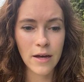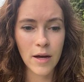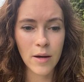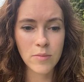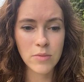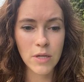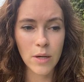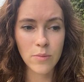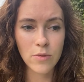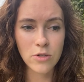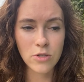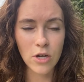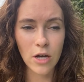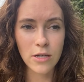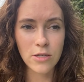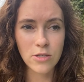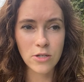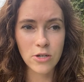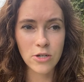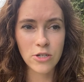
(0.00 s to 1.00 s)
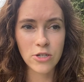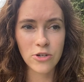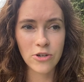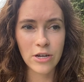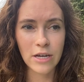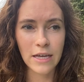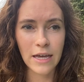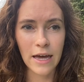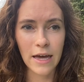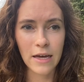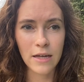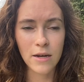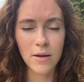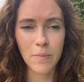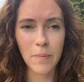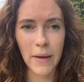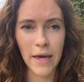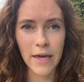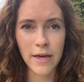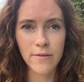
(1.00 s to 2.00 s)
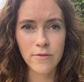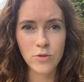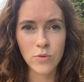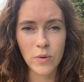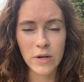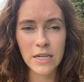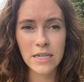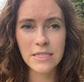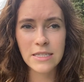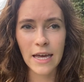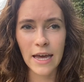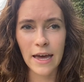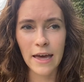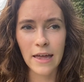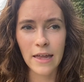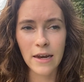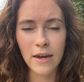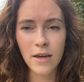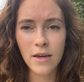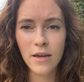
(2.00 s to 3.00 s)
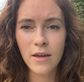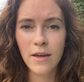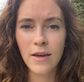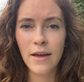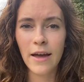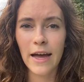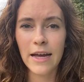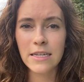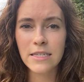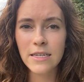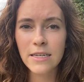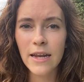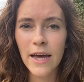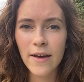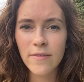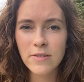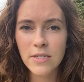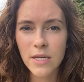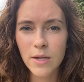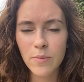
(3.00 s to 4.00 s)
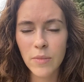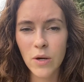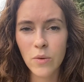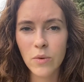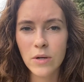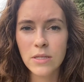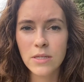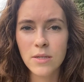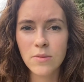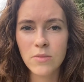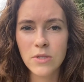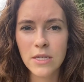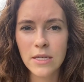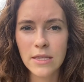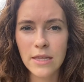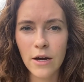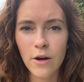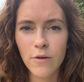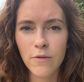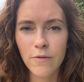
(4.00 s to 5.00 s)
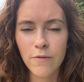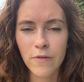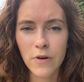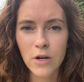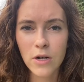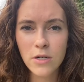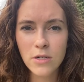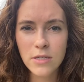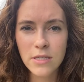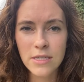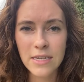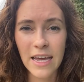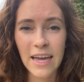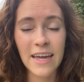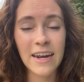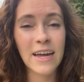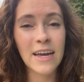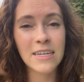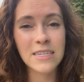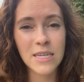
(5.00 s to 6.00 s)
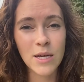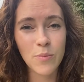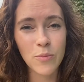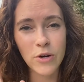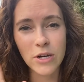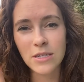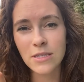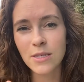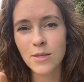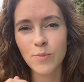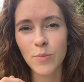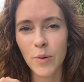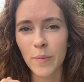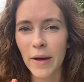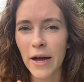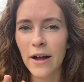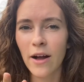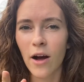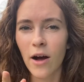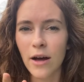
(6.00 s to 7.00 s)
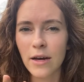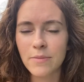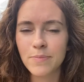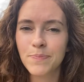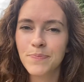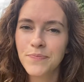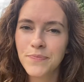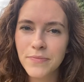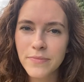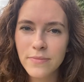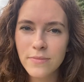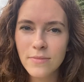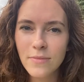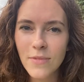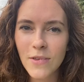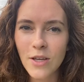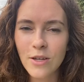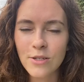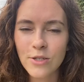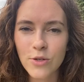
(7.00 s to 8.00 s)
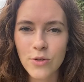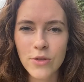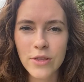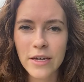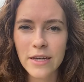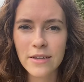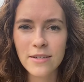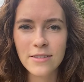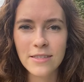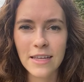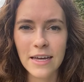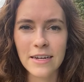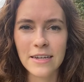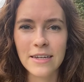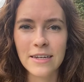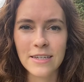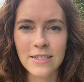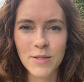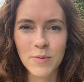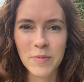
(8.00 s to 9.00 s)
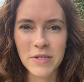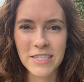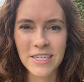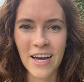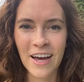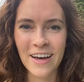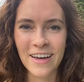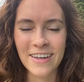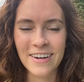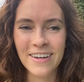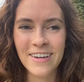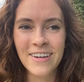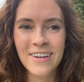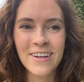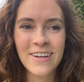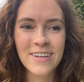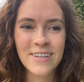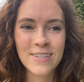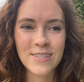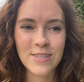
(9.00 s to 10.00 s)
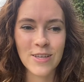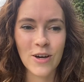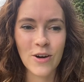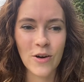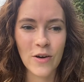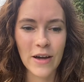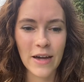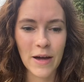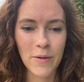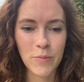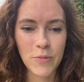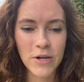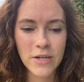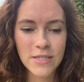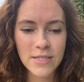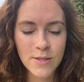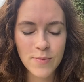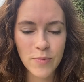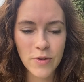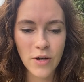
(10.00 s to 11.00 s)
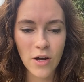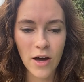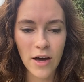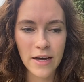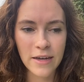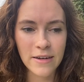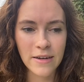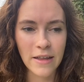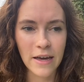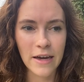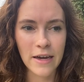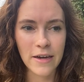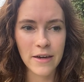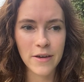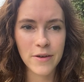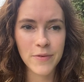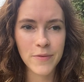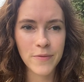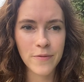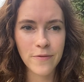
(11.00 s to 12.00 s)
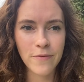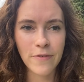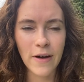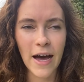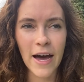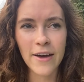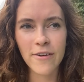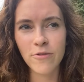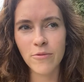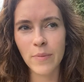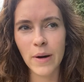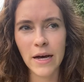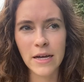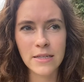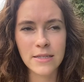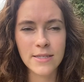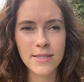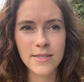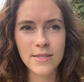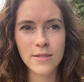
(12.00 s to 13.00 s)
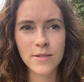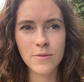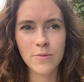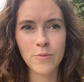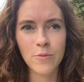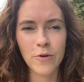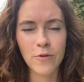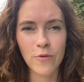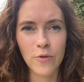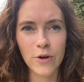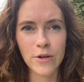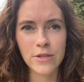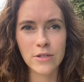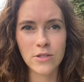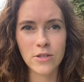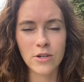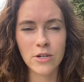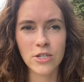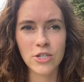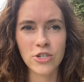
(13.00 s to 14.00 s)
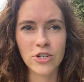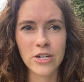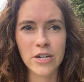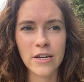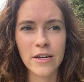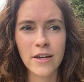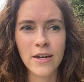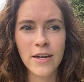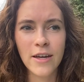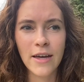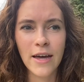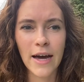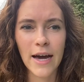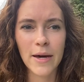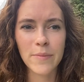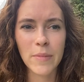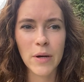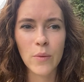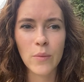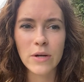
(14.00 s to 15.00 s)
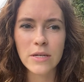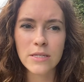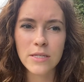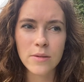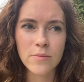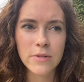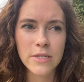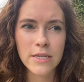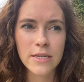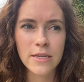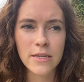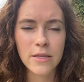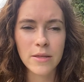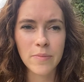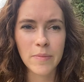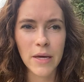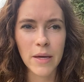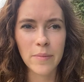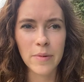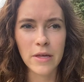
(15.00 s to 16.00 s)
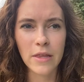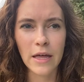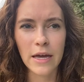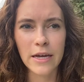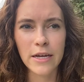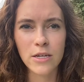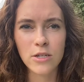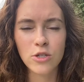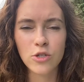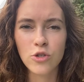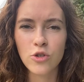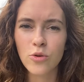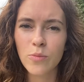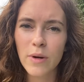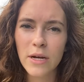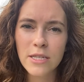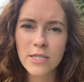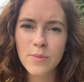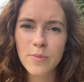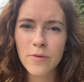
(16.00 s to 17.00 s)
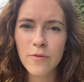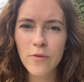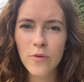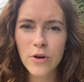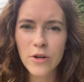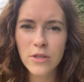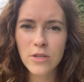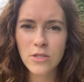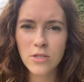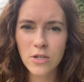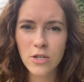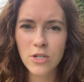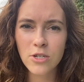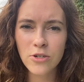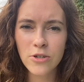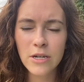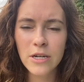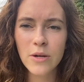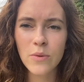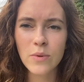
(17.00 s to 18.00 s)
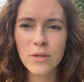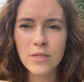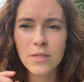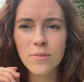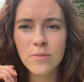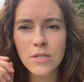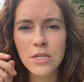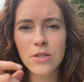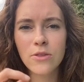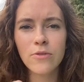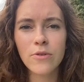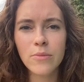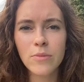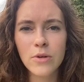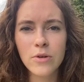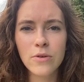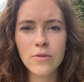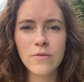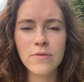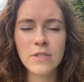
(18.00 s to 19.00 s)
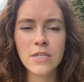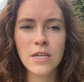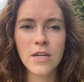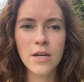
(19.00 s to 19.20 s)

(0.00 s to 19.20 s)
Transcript: double jaw surgery again in May of 2010. I did have to get my wisdom teeth out first, and I had to get braces put back on. 2 things that needed to be done. So I got braces put on like 5 months before the surgery. Had my wisdom teeth maybe like 2 months before the surgery, wisdom teeth removed,